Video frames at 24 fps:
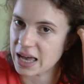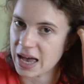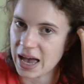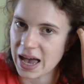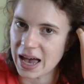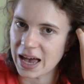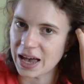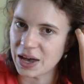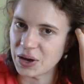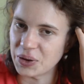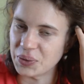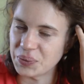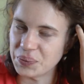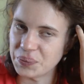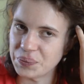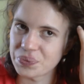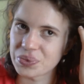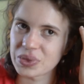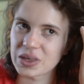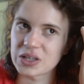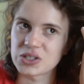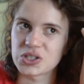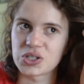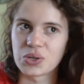
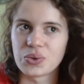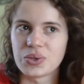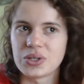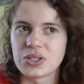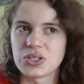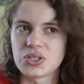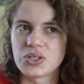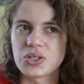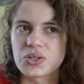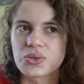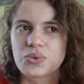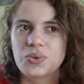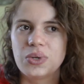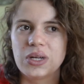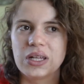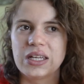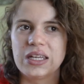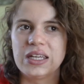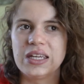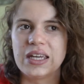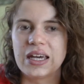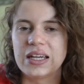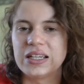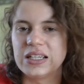so there's not
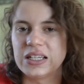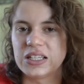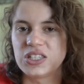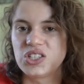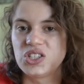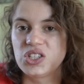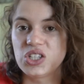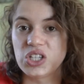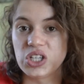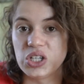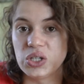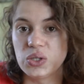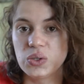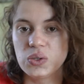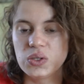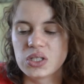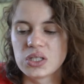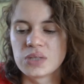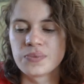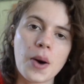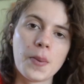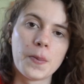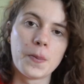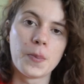really an excuse.
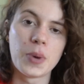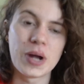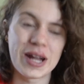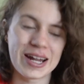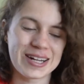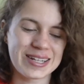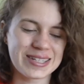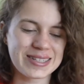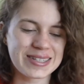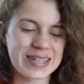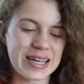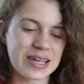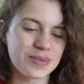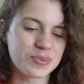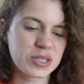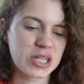But at the same